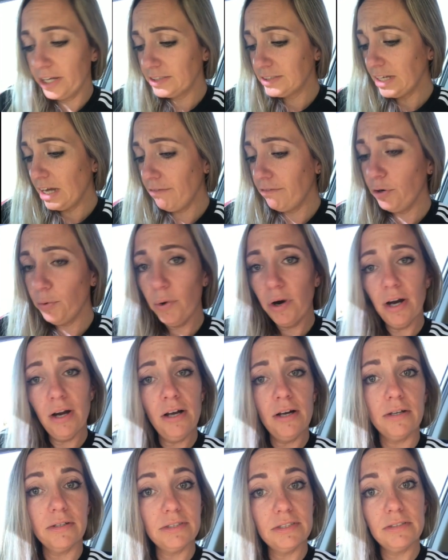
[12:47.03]
It's everywhere
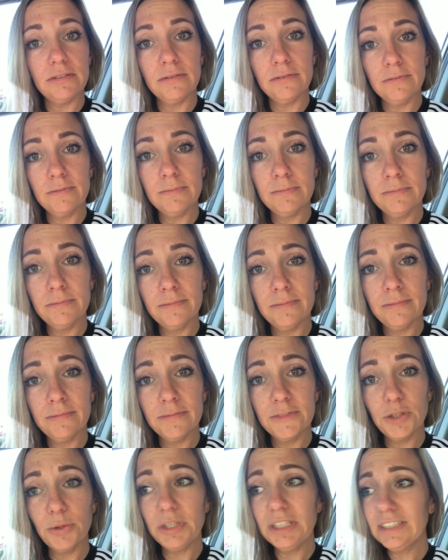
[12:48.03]
else.
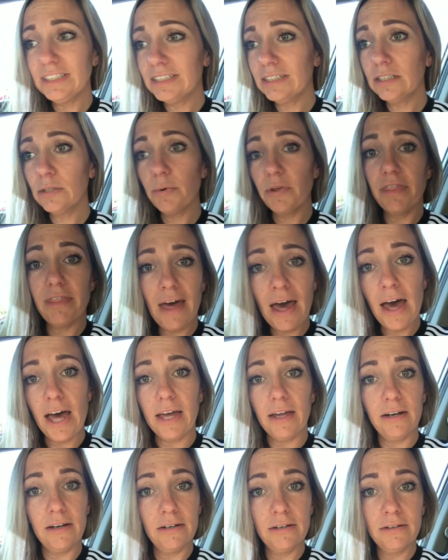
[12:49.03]
So he's dealing with that.